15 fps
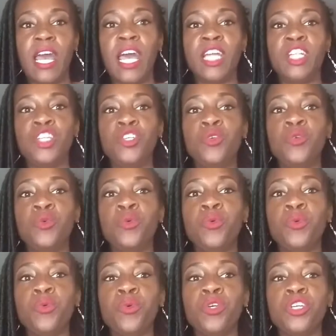and
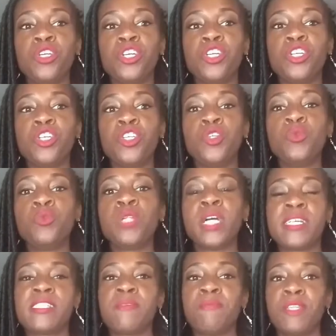you
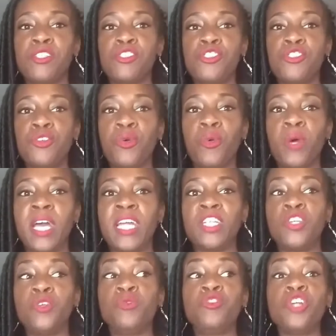let something stew
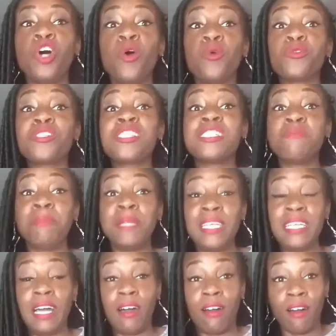and you don't
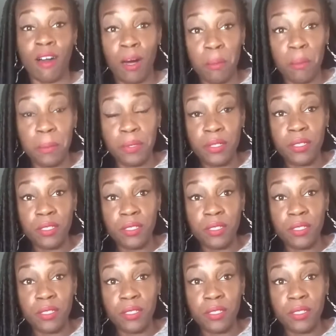speak up